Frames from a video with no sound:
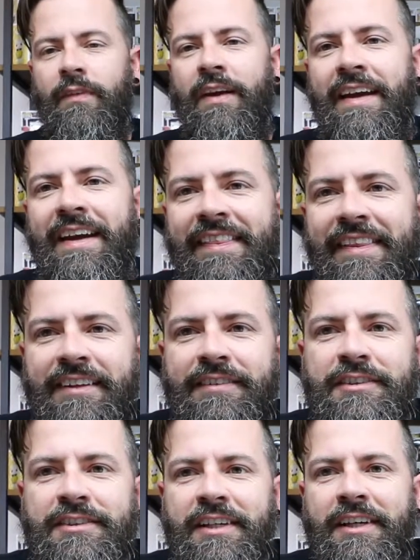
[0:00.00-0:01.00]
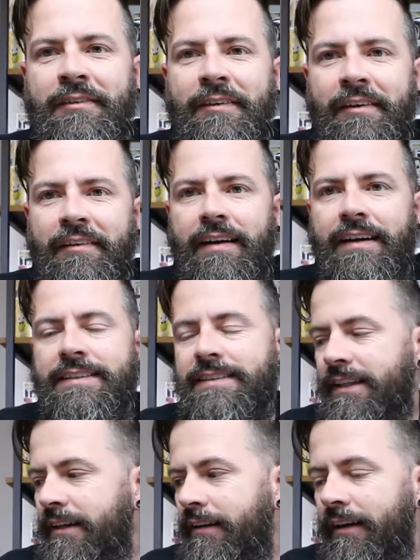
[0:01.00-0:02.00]
Hey, thanks for sticking around, guys.
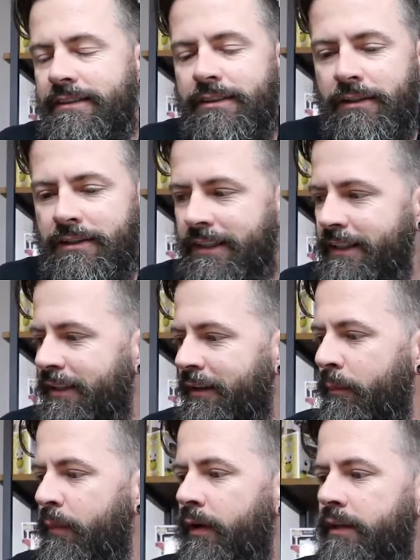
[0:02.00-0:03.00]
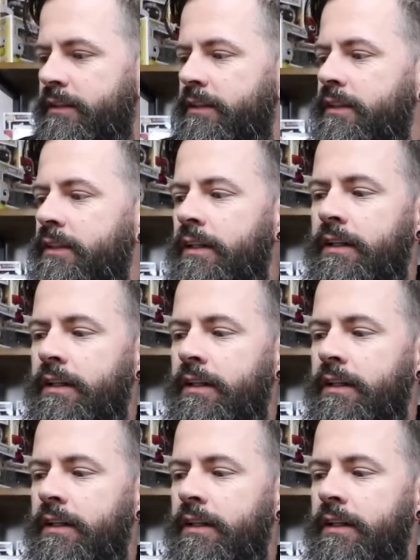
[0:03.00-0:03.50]
Alright, so let's get to the books.